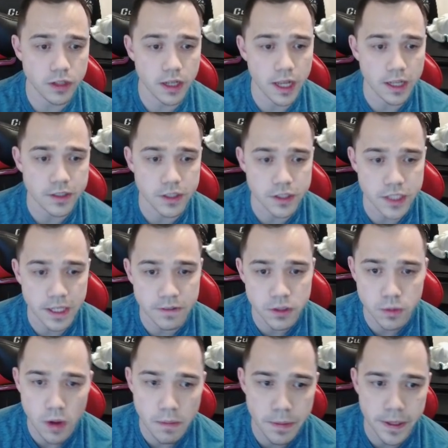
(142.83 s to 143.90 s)
As a safe
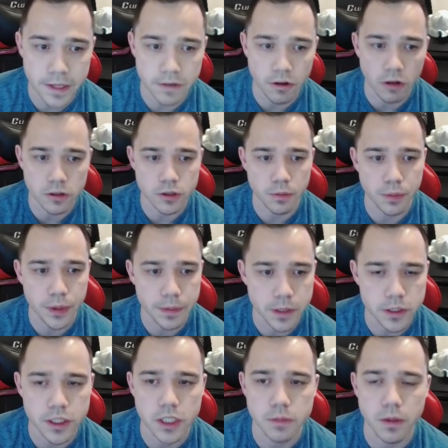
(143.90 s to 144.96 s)
swap in Ultra Premier,
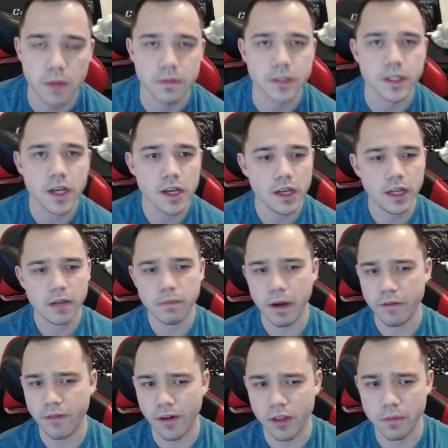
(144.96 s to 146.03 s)
Sludge Bomb is by
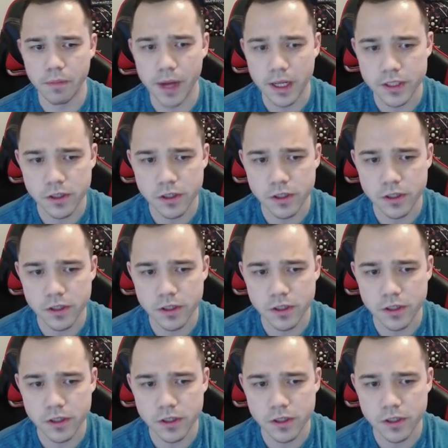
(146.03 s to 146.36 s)
far the best.